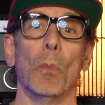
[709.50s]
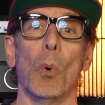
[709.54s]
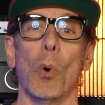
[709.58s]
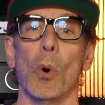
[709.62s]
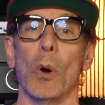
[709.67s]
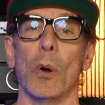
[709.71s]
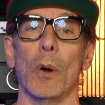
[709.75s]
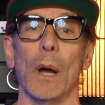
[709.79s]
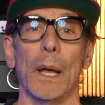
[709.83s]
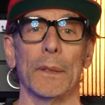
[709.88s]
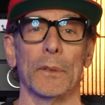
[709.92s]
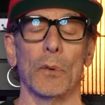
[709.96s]

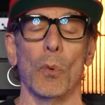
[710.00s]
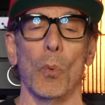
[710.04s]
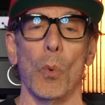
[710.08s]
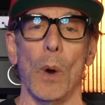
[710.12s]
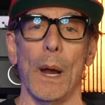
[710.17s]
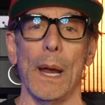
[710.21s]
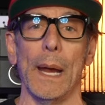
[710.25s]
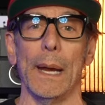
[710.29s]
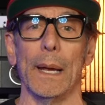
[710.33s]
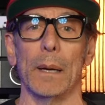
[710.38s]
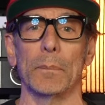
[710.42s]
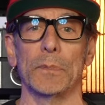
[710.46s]
more on the
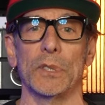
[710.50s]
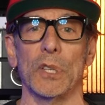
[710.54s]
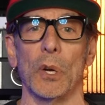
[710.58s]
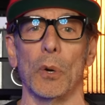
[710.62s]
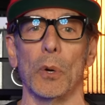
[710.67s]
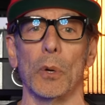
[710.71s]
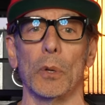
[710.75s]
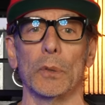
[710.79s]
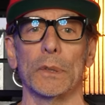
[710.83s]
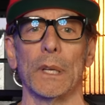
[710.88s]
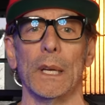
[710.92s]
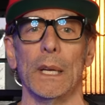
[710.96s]
way, I'm
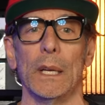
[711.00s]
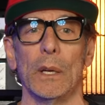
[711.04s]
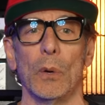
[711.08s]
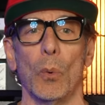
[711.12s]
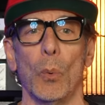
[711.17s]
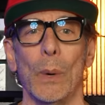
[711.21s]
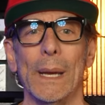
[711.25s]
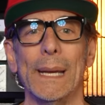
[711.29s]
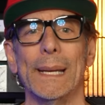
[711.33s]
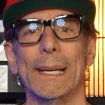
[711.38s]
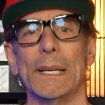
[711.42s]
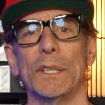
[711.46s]
told,
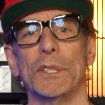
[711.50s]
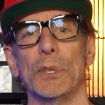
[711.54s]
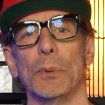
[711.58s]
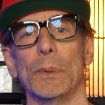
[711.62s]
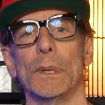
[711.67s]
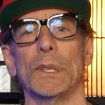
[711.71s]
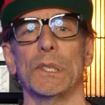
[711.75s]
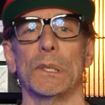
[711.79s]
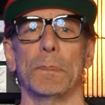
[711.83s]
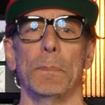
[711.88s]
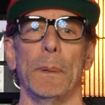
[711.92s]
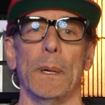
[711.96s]
we get to
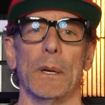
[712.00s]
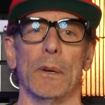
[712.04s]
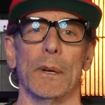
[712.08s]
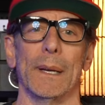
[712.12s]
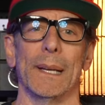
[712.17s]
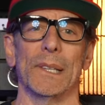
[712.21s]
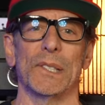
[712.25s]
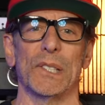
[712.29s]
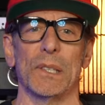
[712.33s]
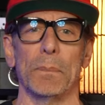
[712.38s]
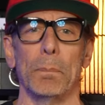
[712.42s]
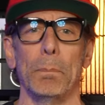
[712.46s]

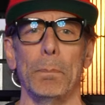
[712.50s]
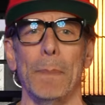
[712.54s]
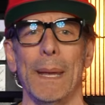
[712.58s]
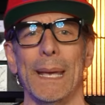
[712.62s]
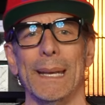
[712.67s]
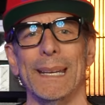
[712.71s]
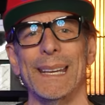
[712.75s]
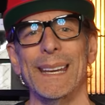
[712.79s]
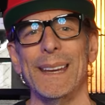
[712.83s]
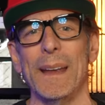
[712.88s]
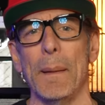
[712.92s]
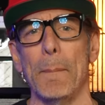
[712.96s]
experience
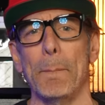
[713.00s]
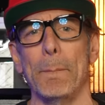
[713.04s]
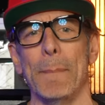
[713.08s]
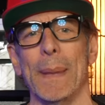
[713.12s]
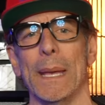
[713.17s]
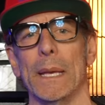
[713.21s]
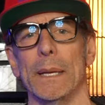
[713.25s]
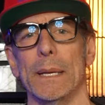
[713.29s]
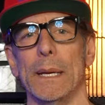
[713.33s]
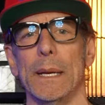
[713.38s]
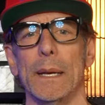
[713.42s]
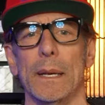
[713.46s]
many,
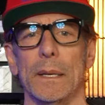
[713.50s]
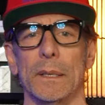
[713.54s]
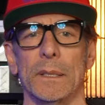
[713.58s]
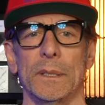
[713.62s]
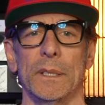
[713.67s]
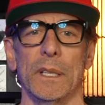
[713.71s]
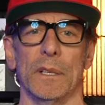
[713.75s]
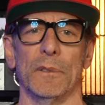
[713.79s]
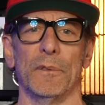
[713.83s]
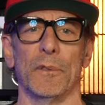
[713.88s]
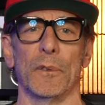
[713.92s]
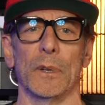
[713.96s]
many
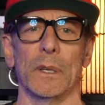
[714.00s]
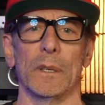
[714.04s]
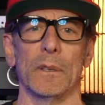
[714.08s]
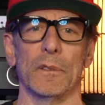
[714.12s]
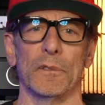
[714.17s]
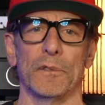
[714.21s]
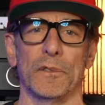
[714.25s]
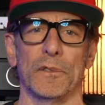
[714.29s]
different